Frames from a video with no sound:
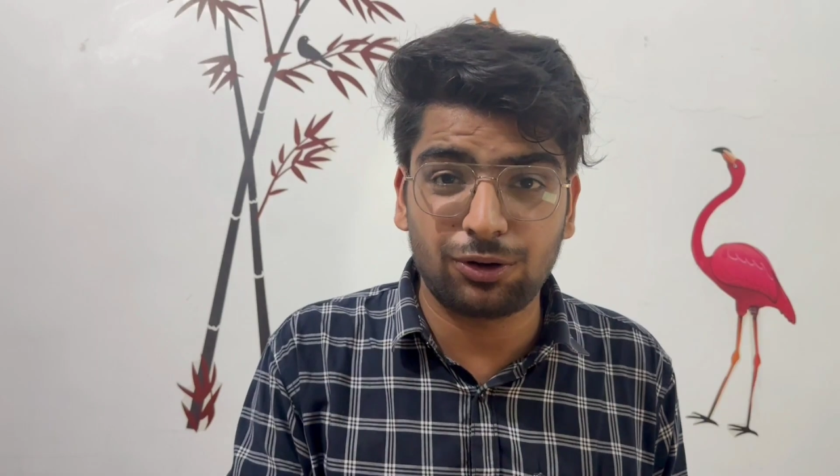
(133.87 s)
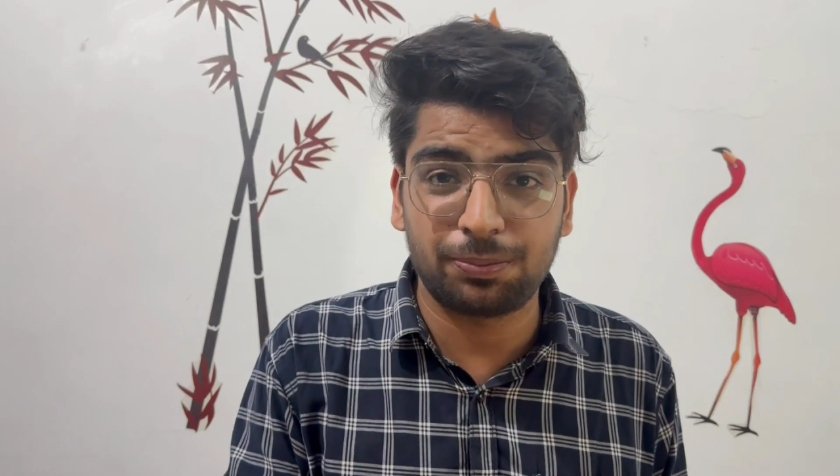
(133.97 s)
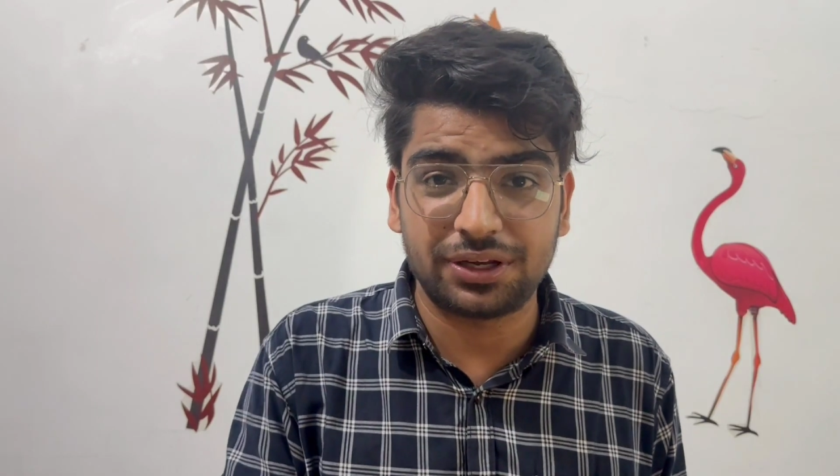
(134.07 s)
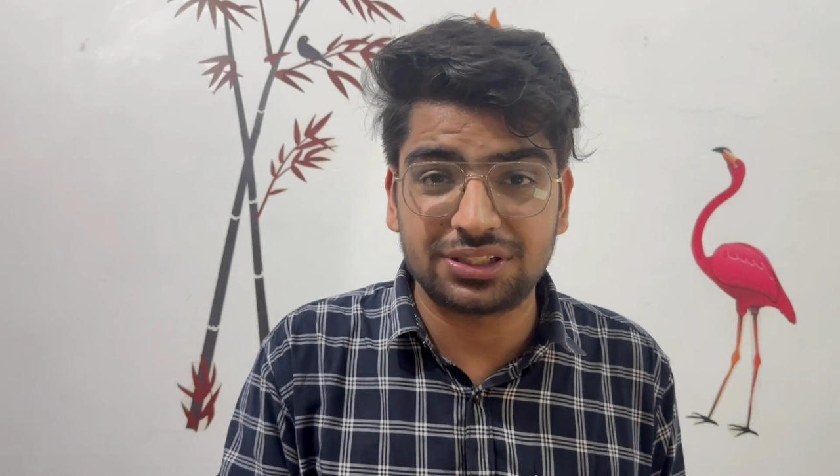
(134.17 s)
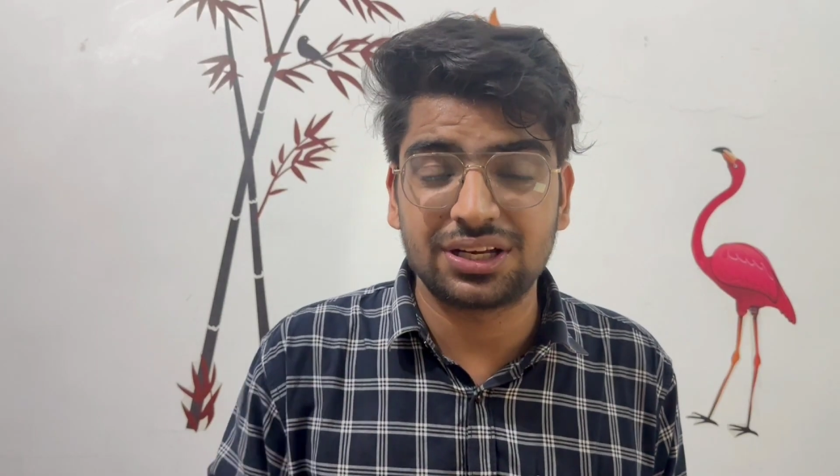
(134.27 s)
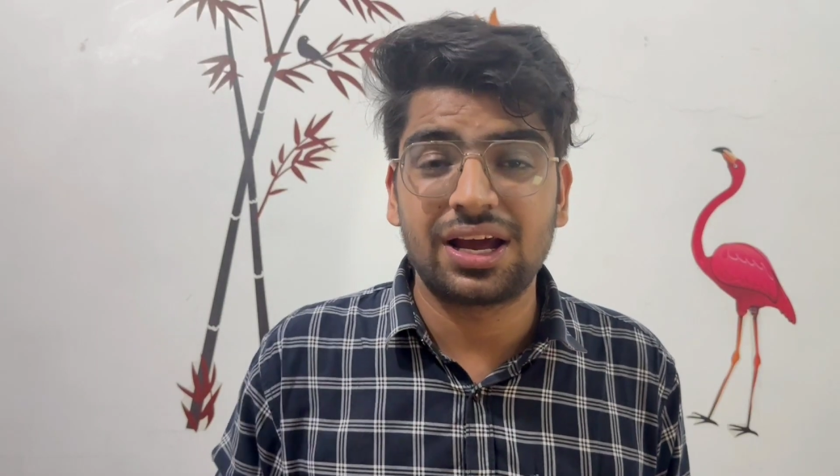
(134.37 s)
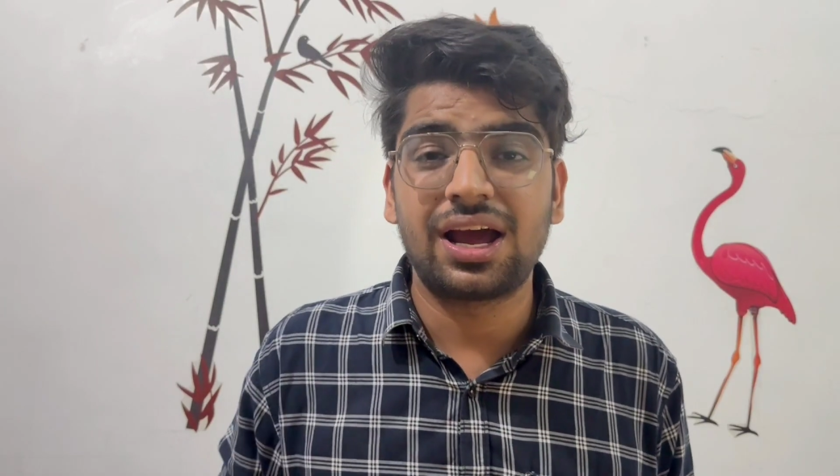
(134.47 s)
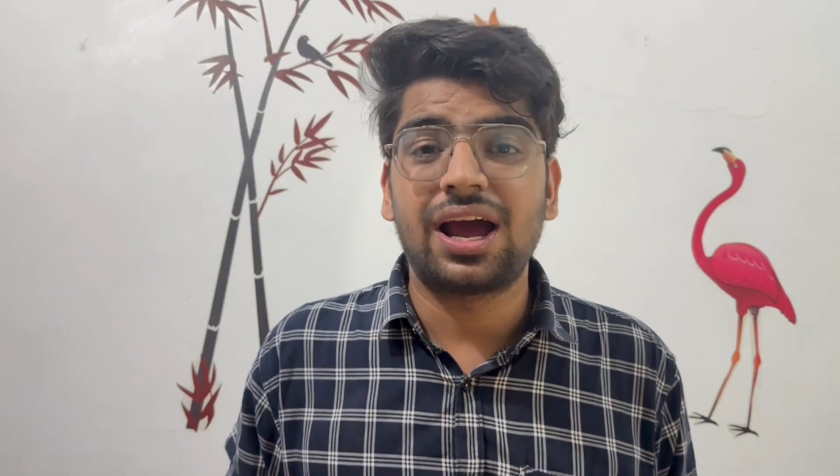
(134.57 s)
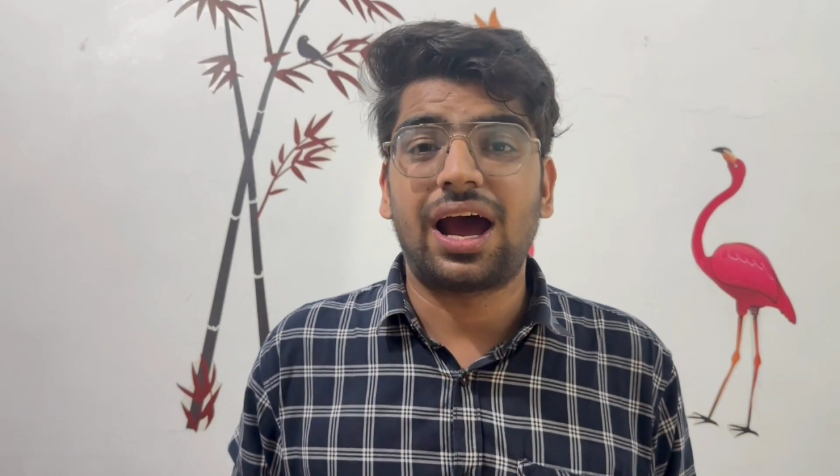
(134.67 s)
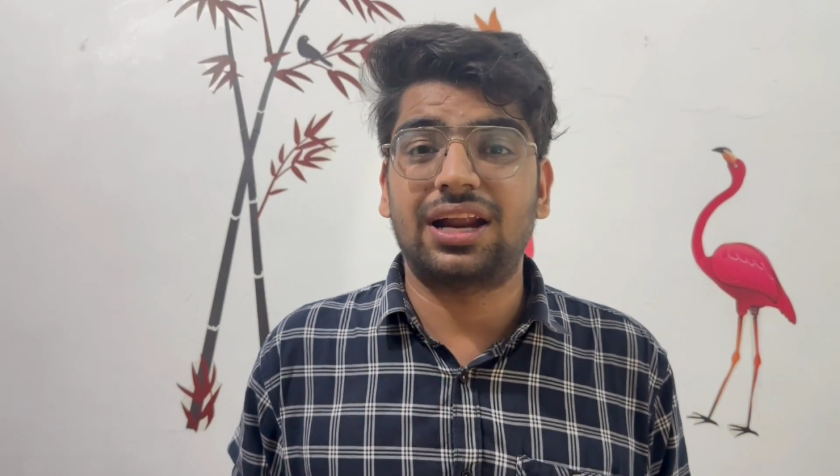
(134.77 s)
rupees.
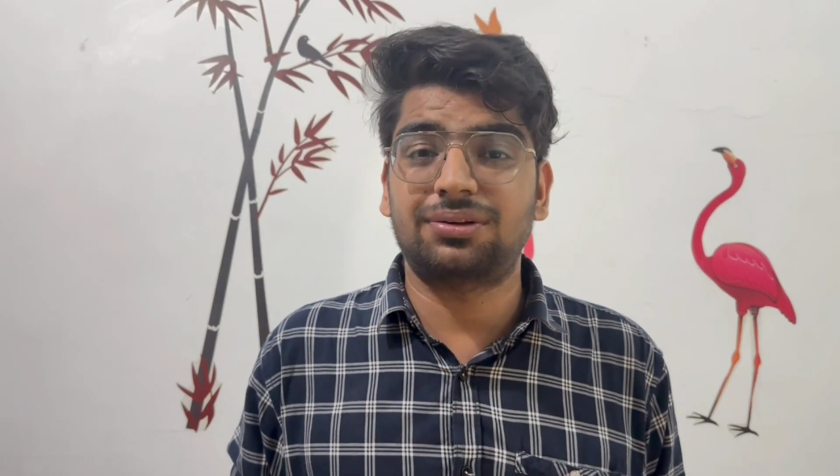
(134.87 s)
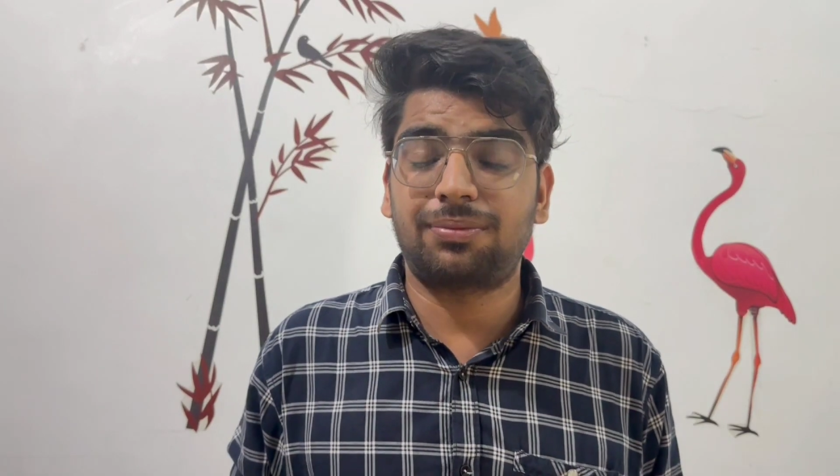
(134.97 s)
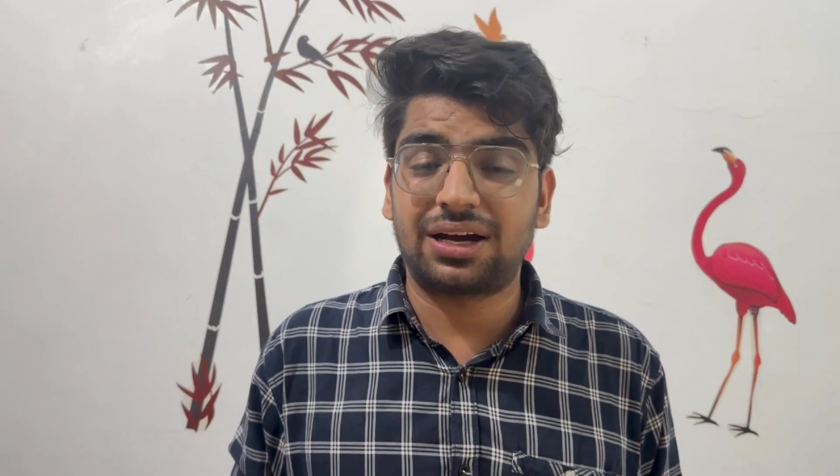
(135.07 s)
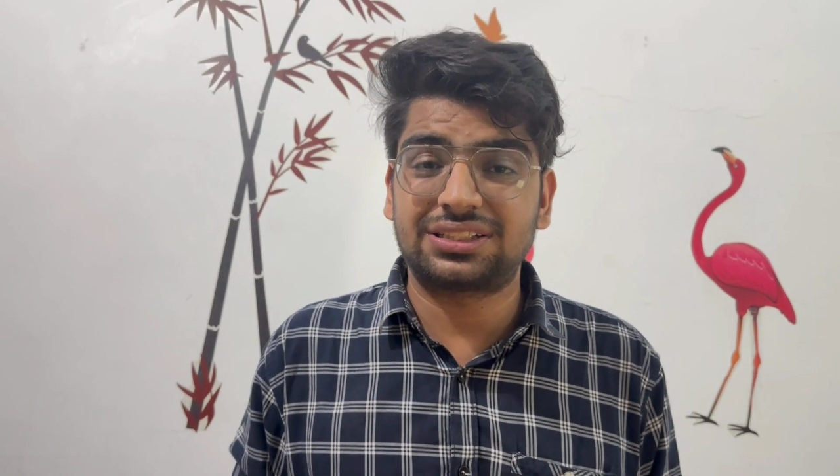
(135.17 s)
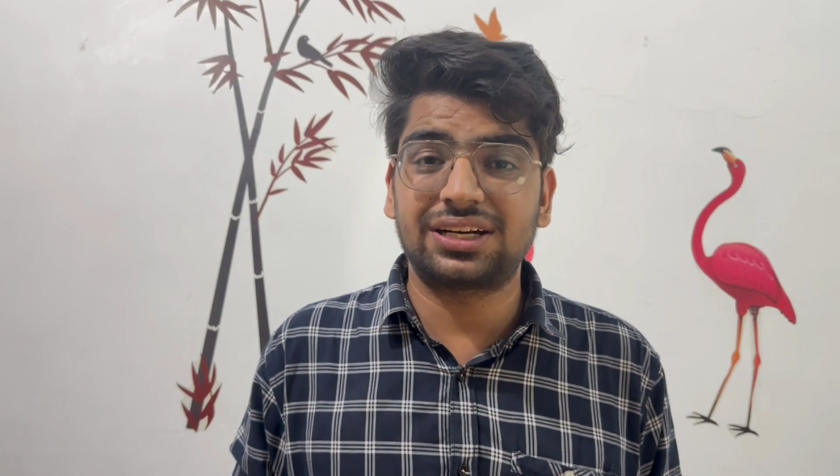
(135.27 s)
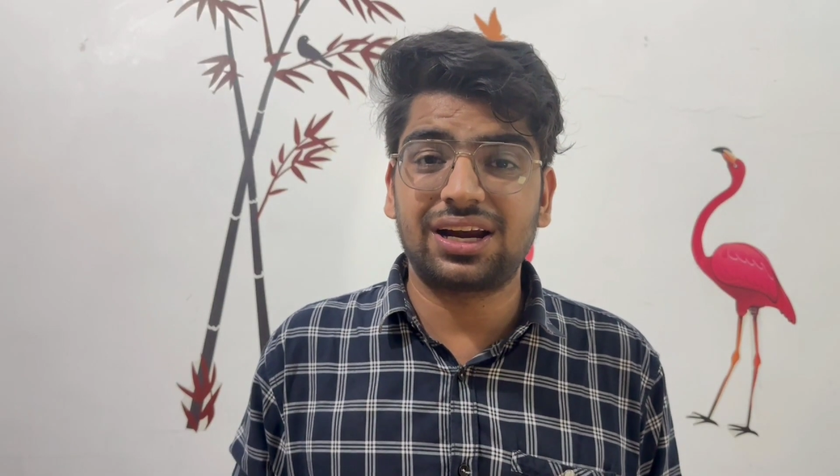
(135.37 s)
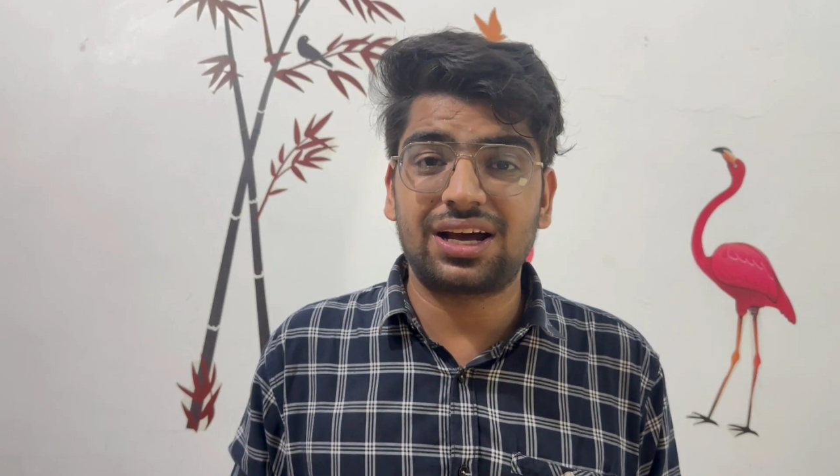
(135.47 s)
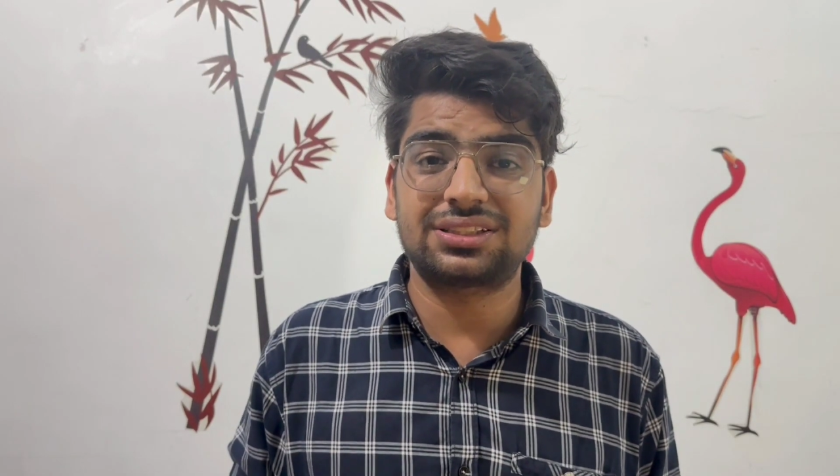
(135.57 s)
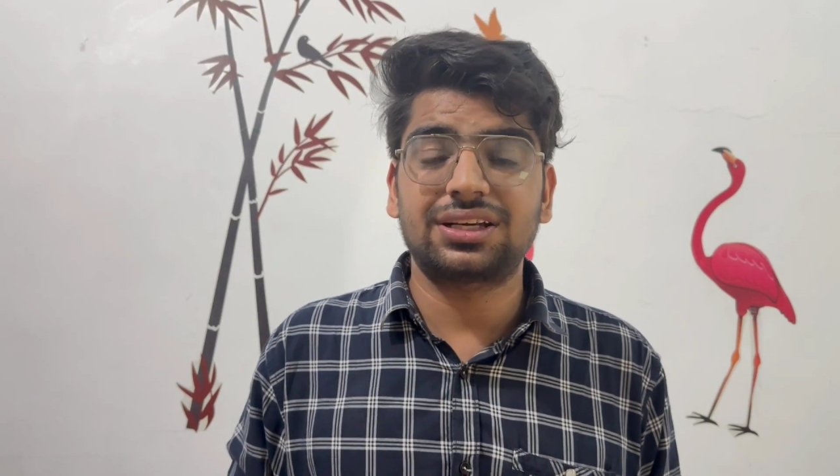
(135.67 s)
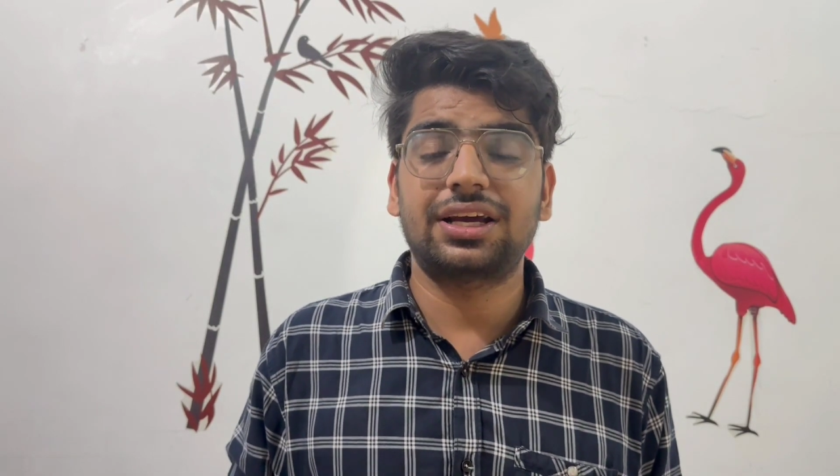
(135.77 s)
And the
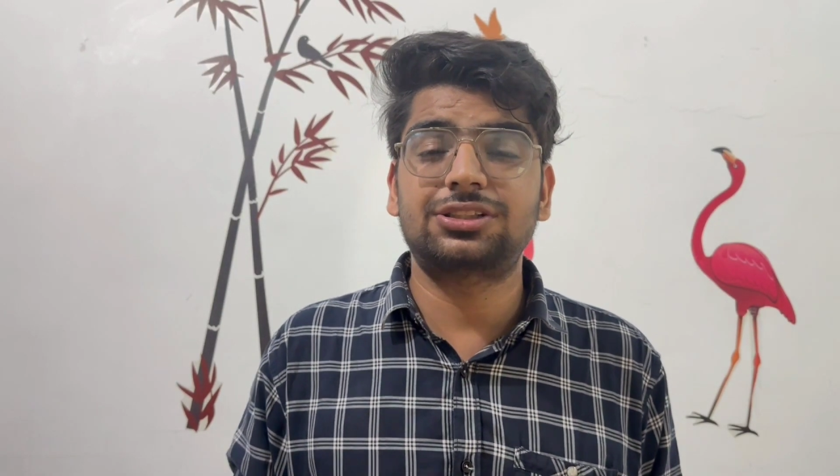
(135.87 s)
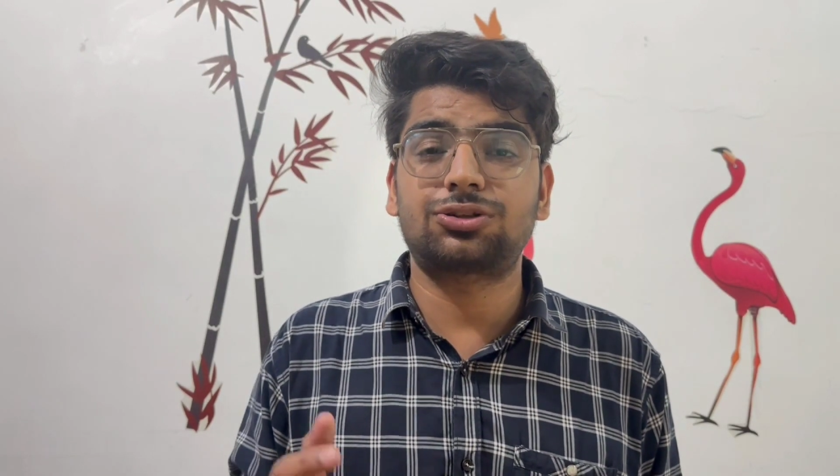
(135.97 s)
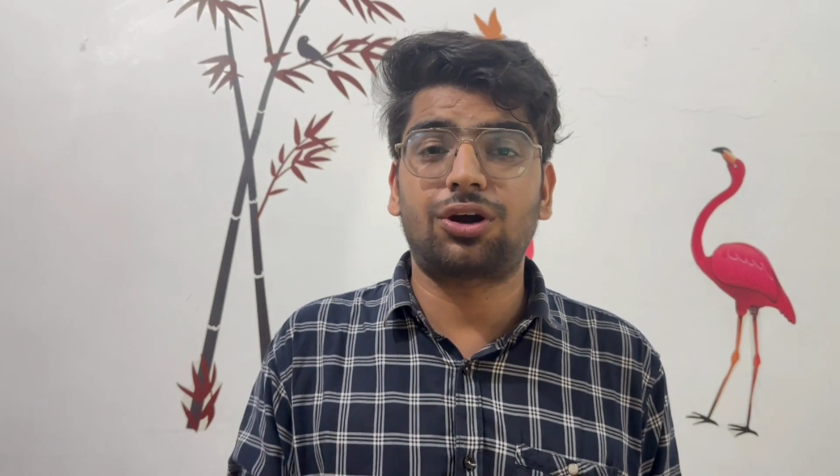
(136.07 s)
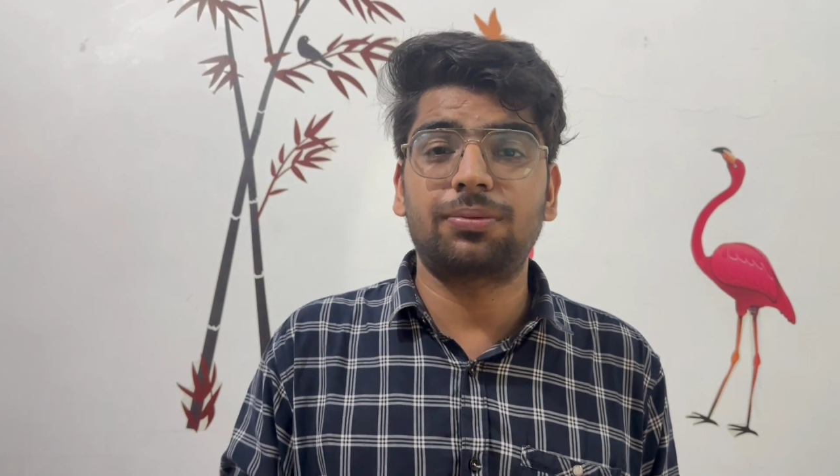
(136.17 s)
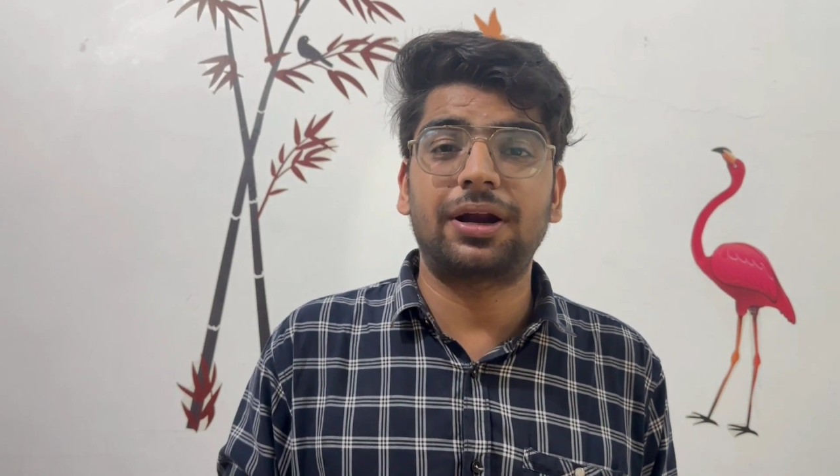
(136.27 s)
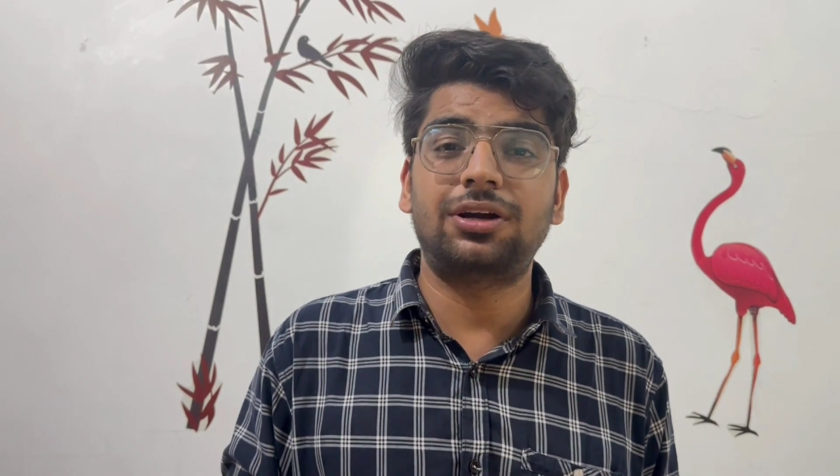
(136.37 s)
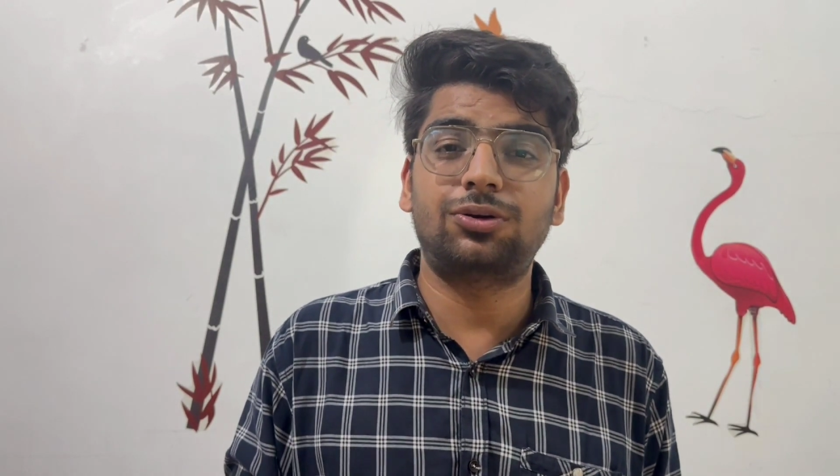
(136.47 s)
masterclass is taught by